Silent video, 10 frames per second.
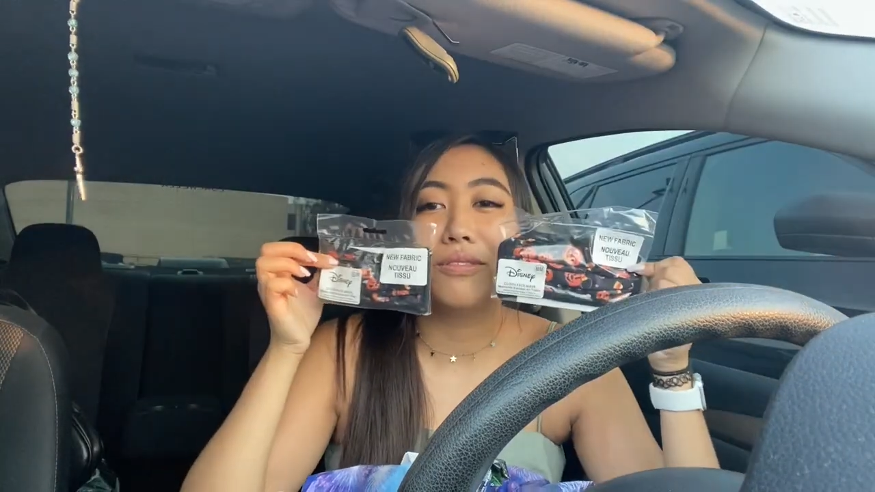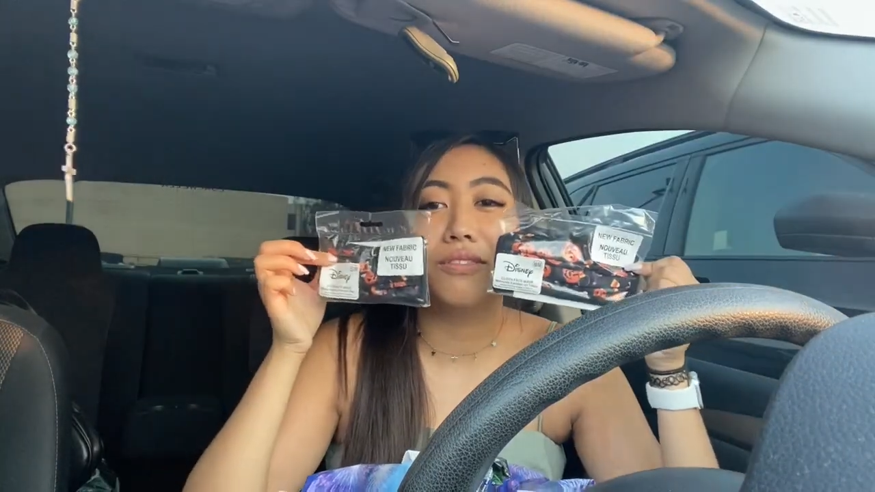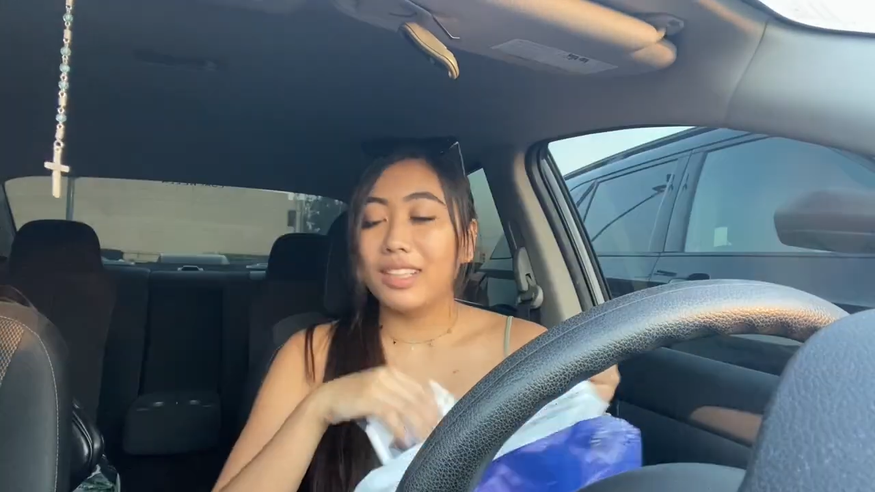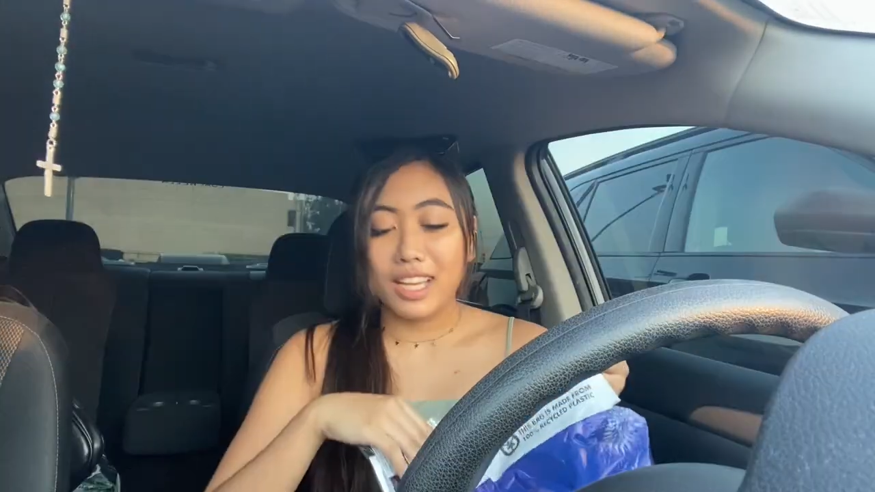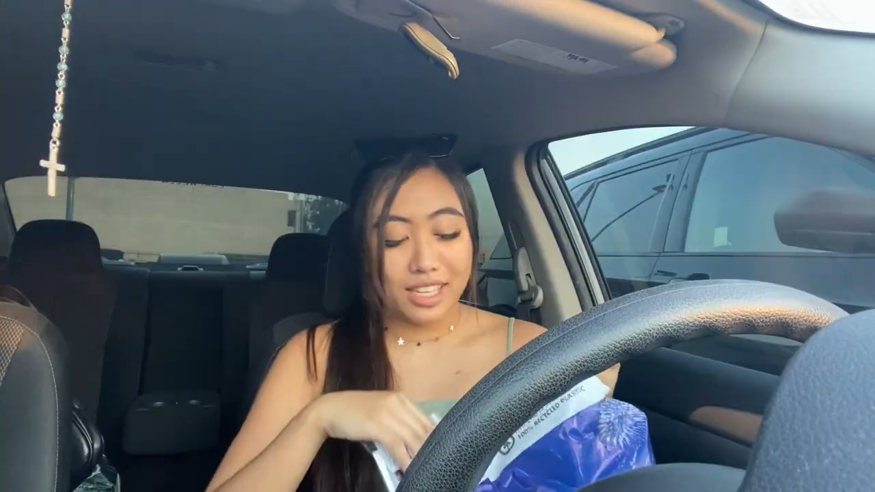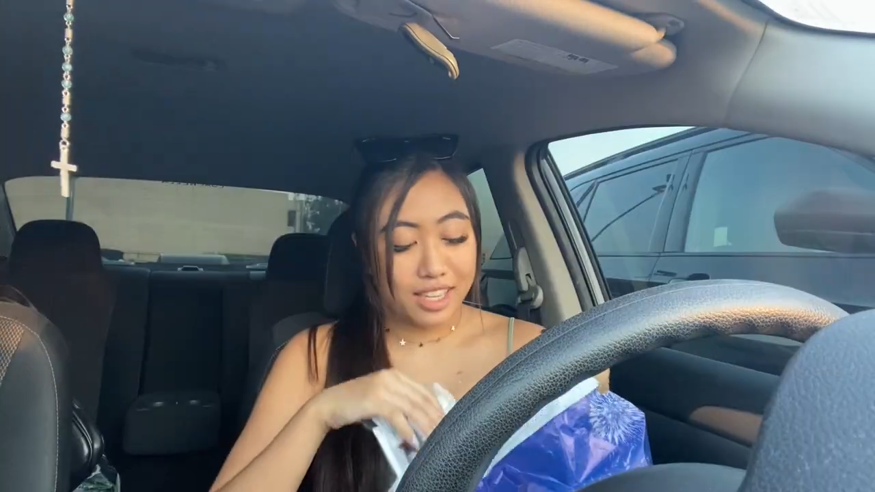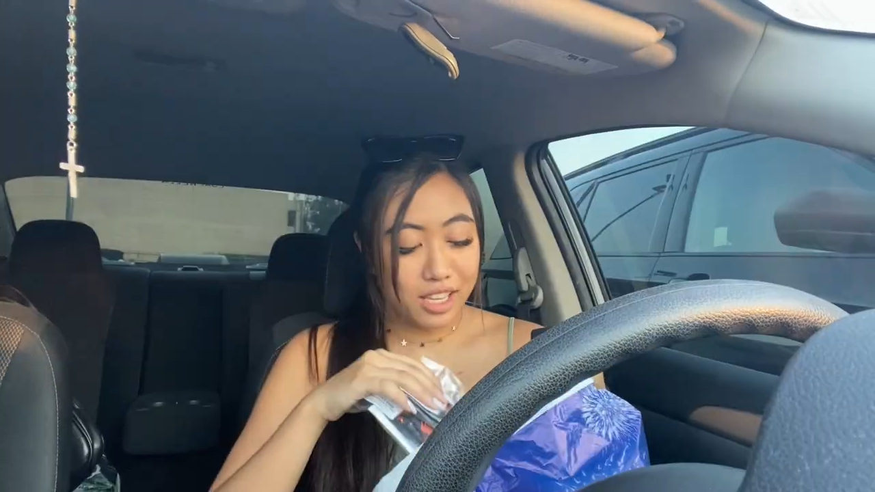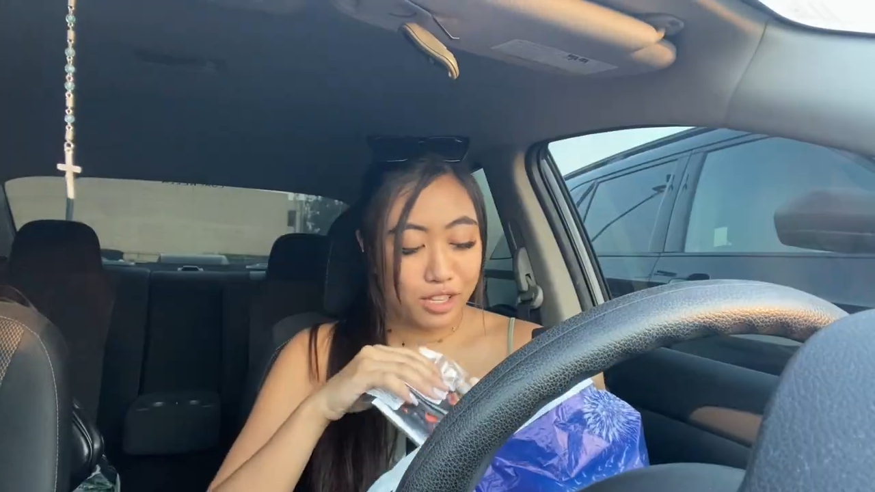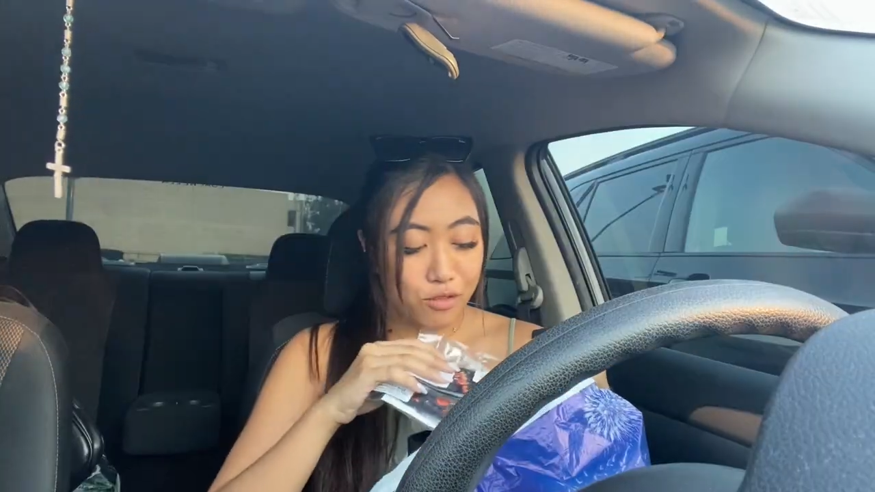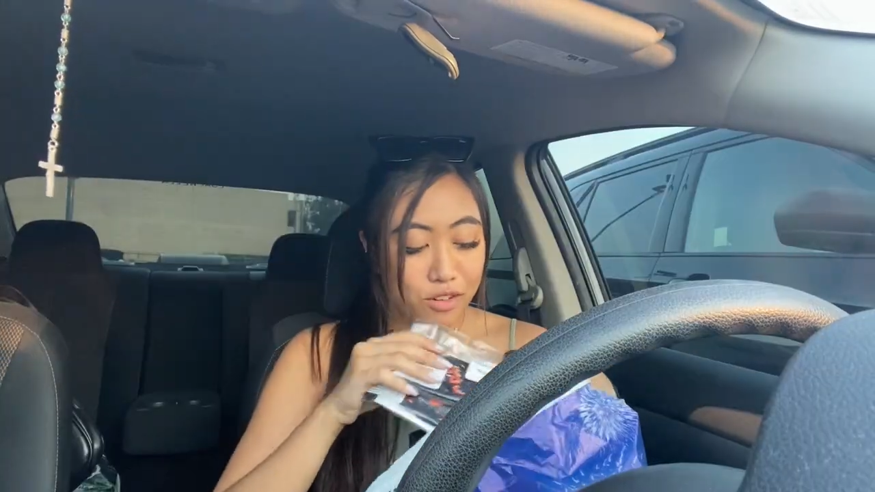I think that's
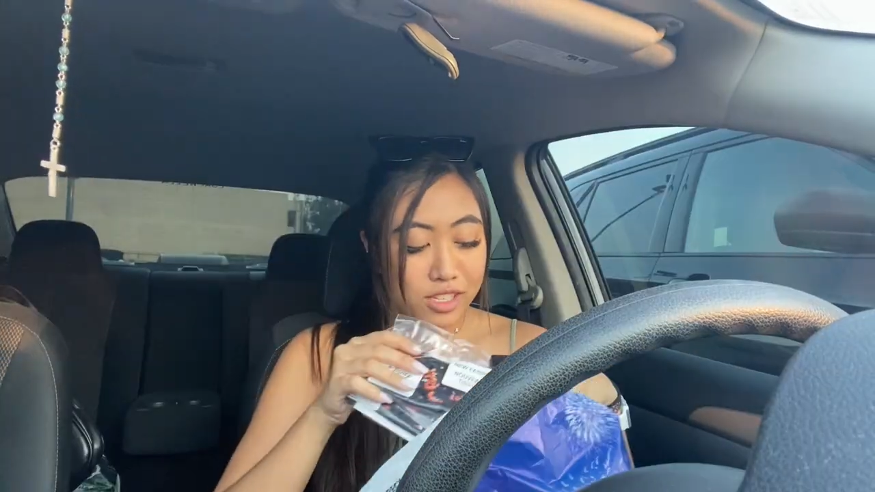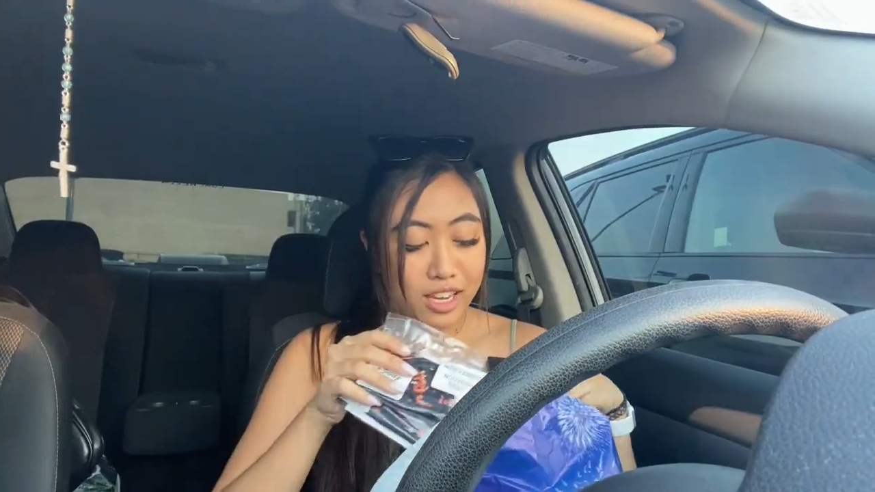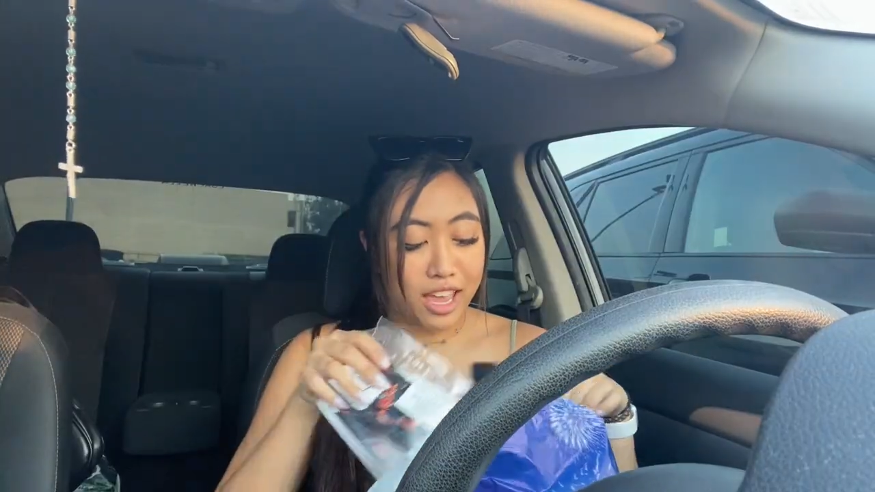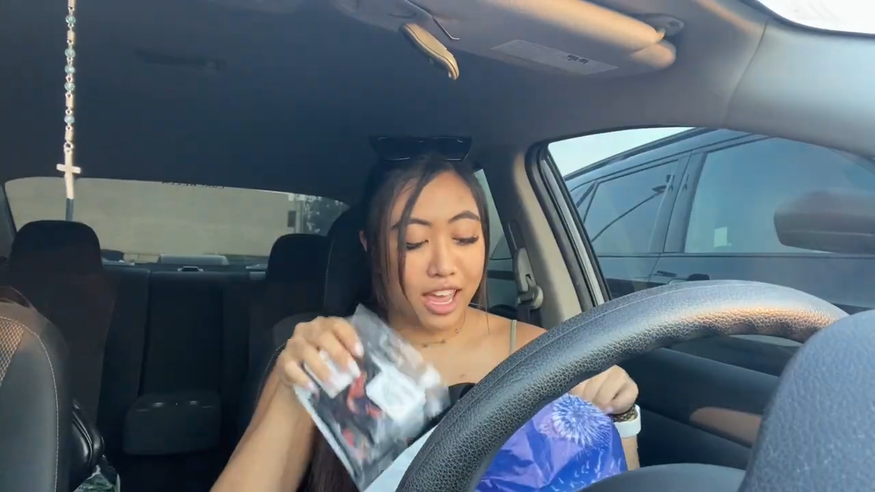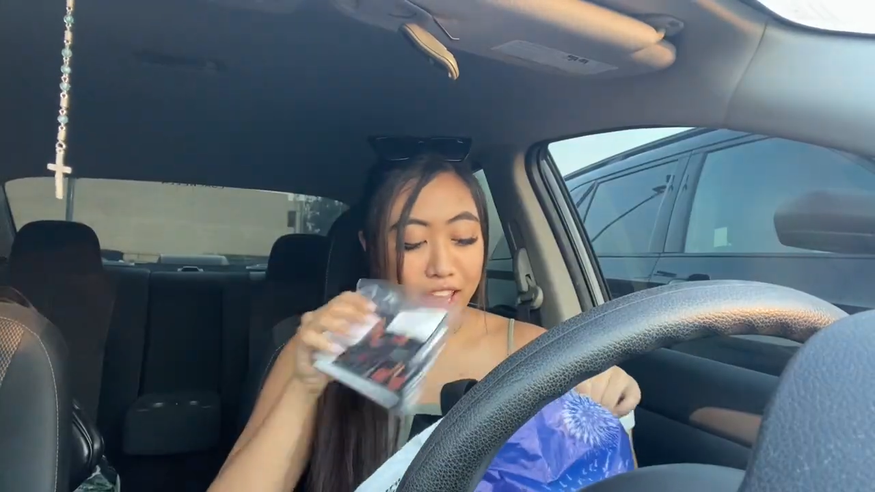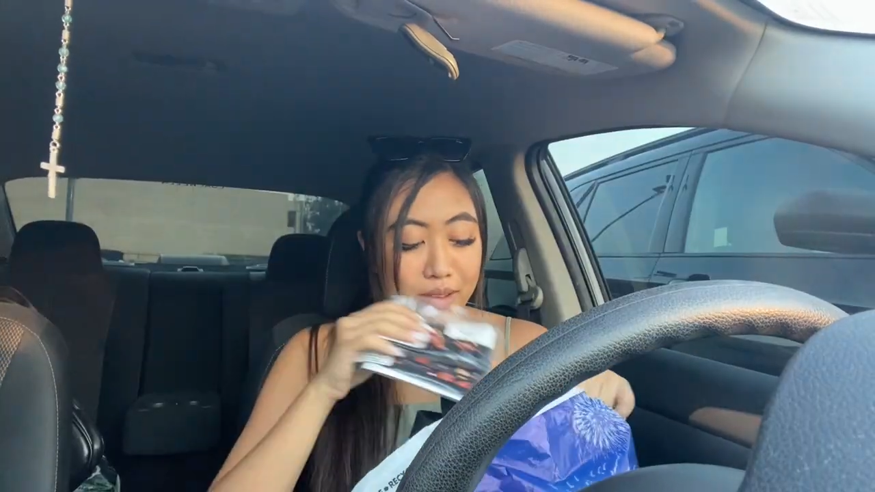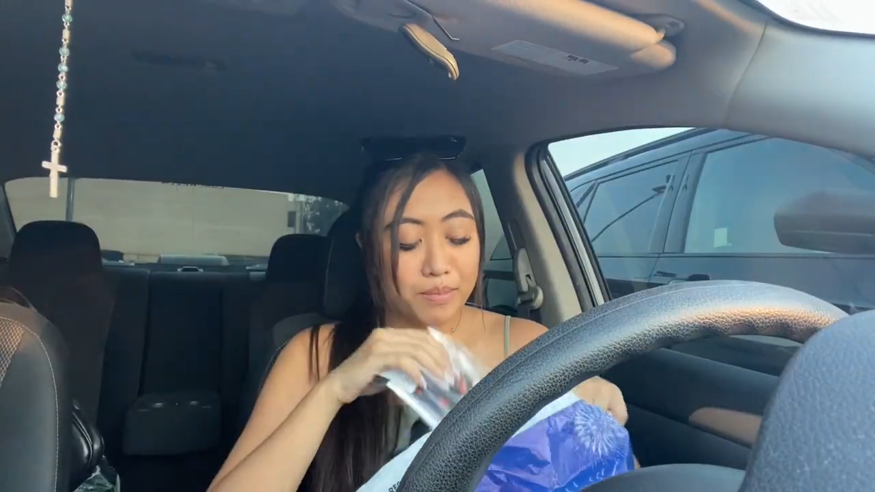it for today,